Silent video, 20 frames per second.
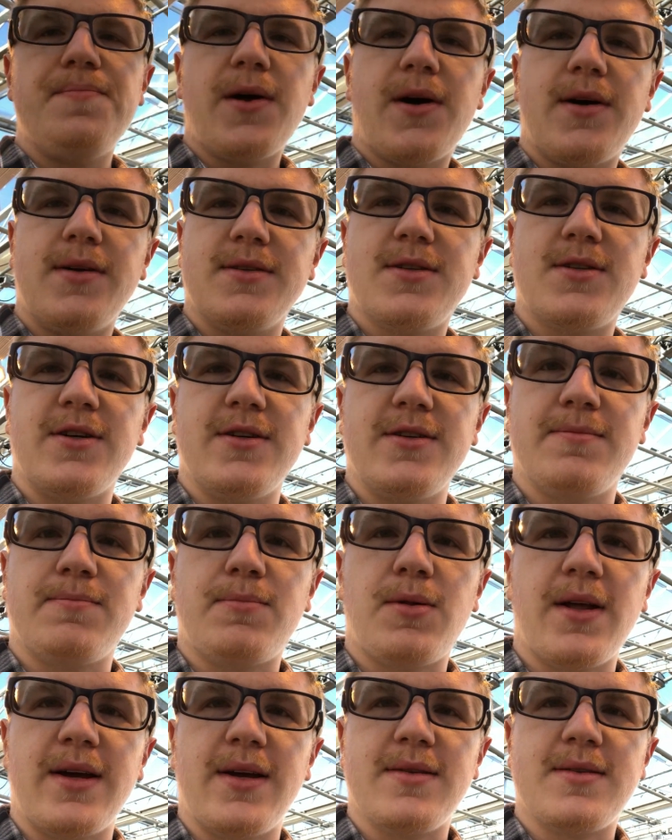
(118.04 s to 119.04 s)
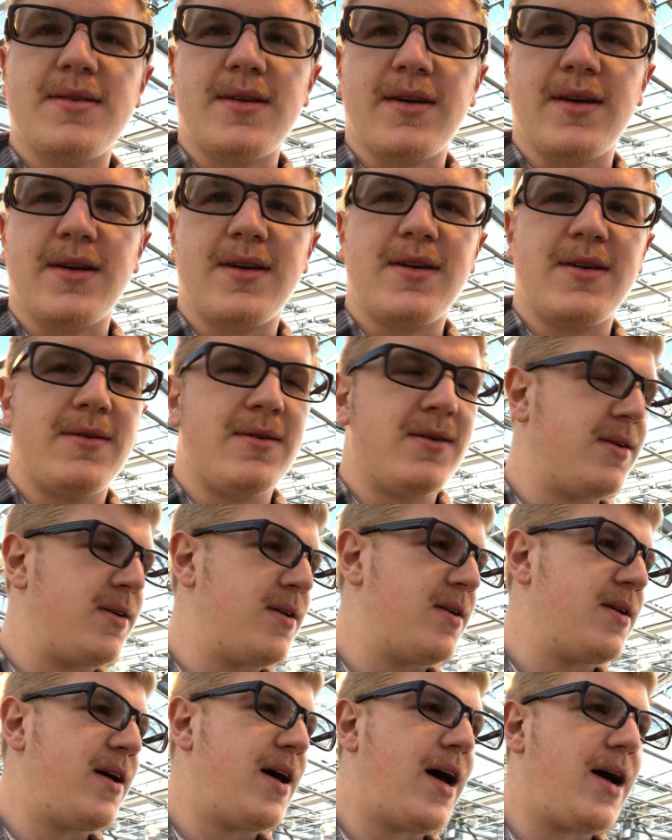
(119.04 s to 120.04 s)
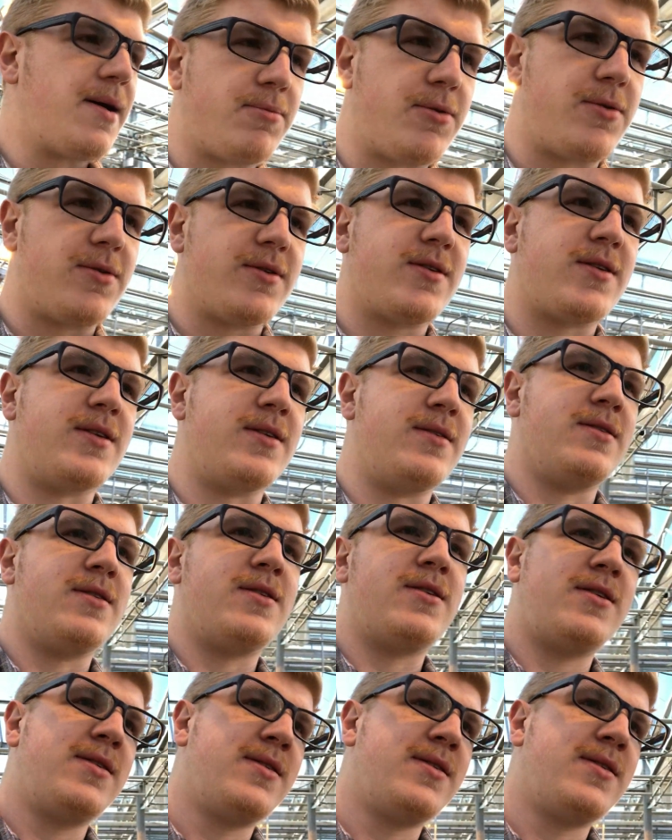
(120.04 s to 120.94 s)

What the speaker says: on certain plants, like apples and